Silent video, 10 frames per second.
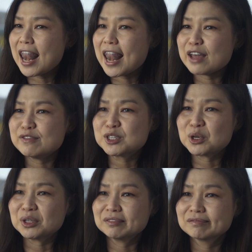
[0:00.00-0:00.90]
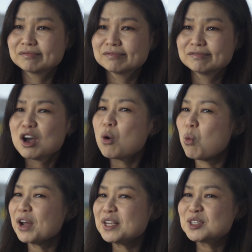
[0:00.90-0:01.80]
Life is On.
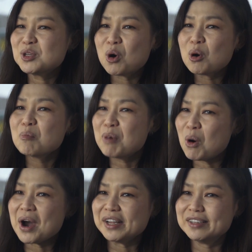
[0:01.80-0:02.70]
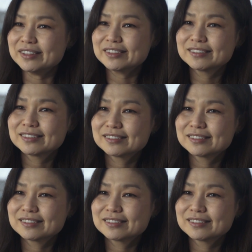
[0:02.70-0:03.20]
What is your bold idea?